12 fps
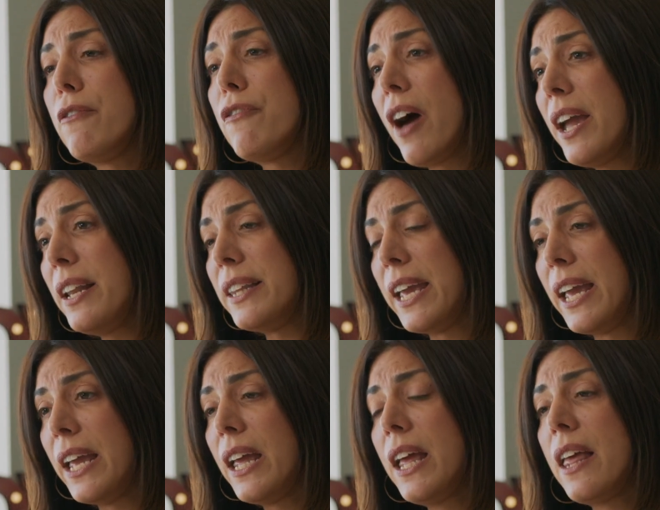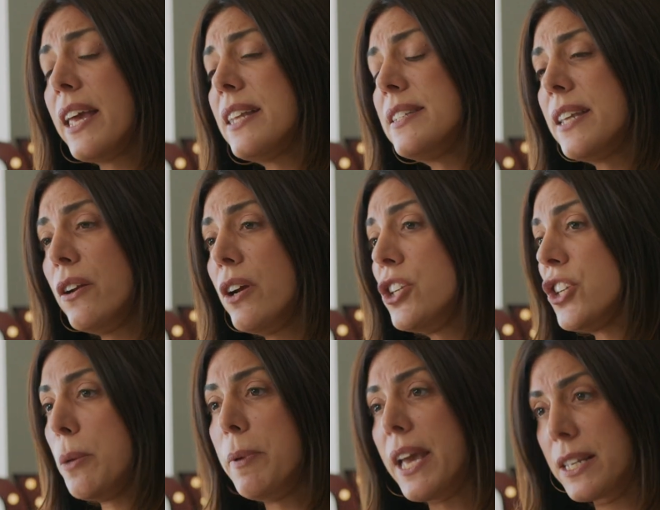And finally, consider a
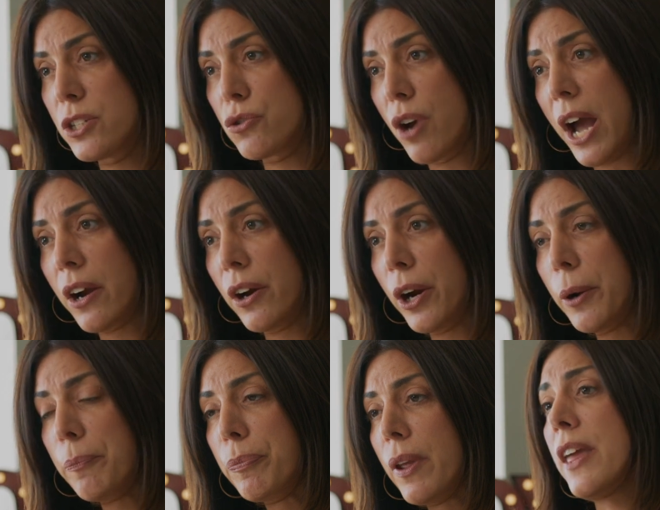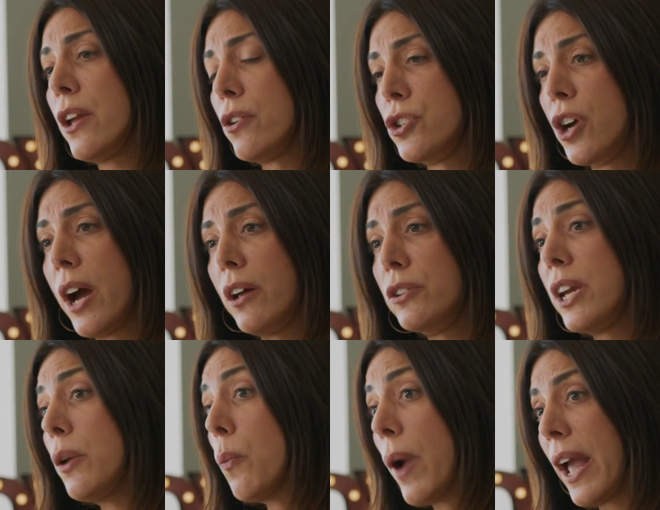GPS tracker that your child
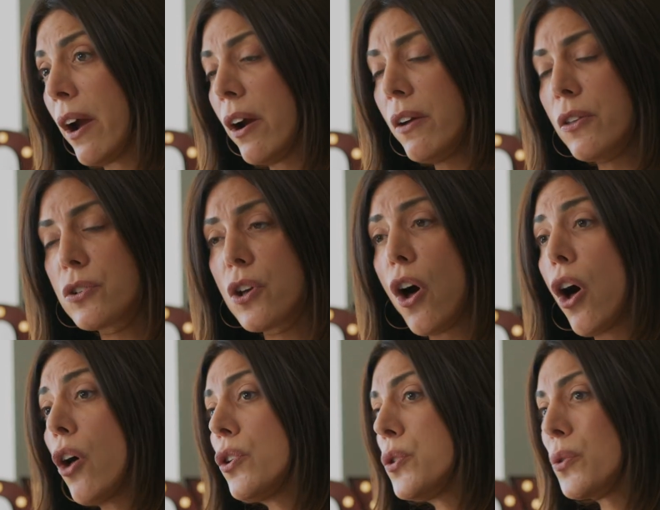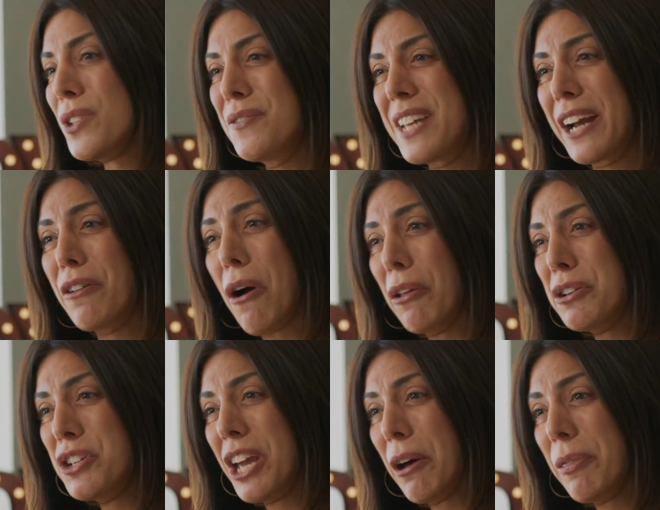can wear. There's all sorts of
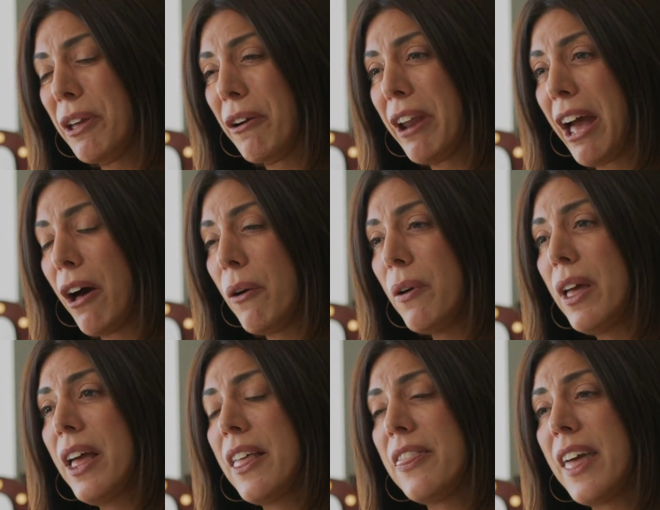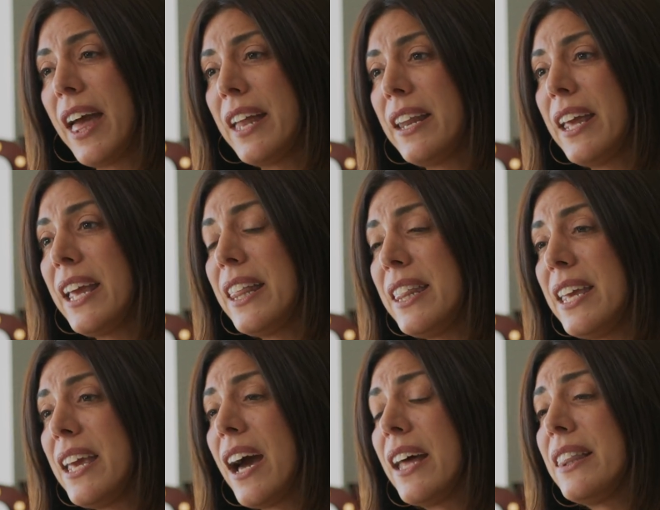technology out there now that in
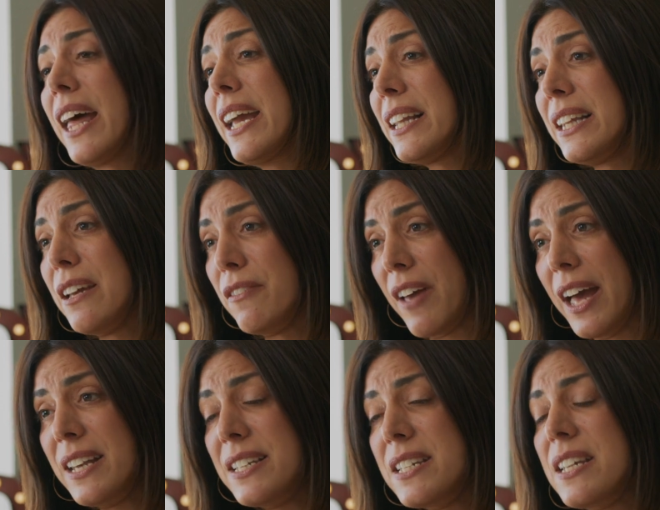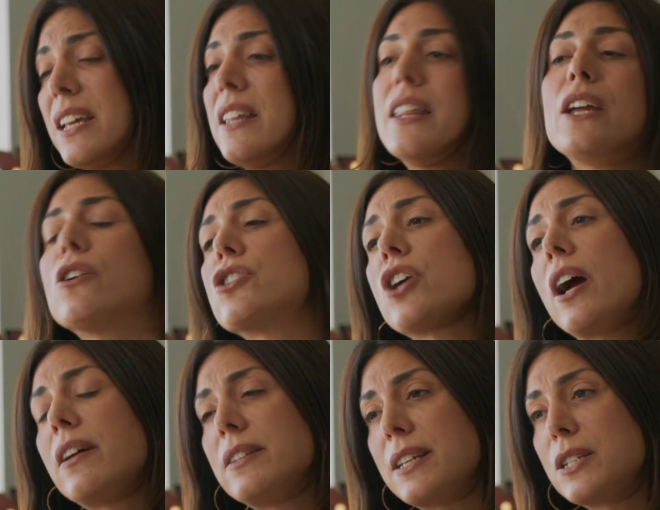the unlikely event that your
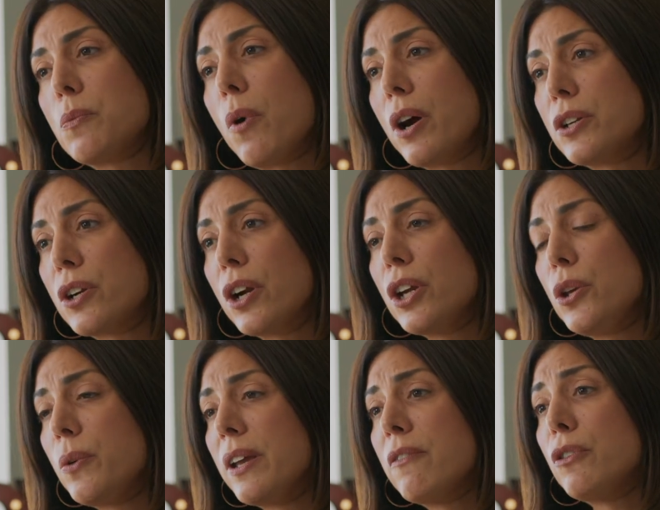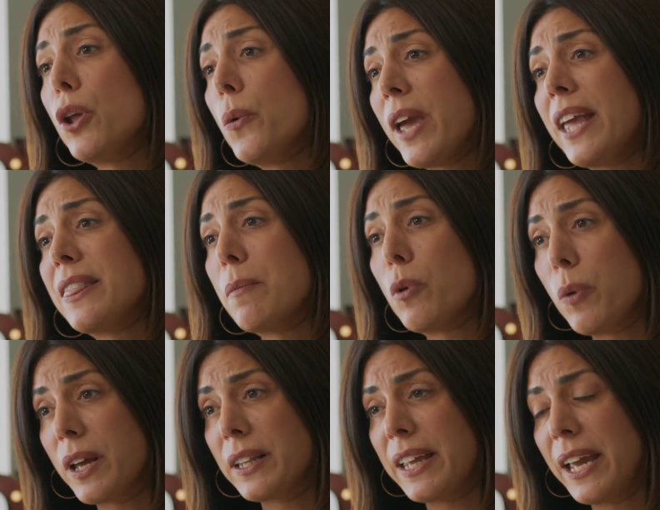child does wander, you can locate them
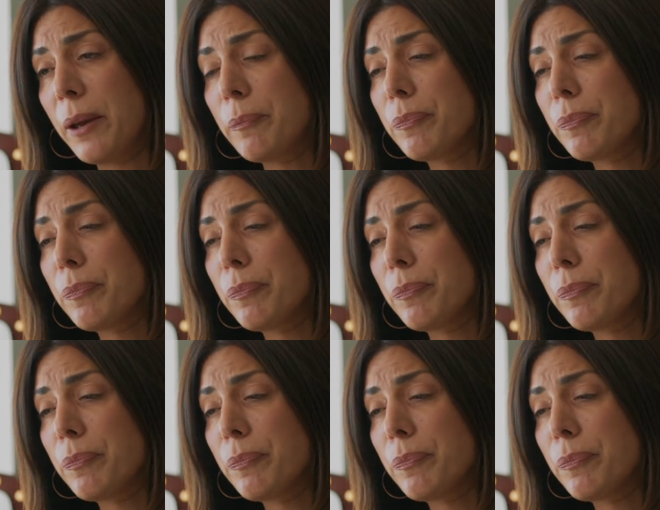quickly.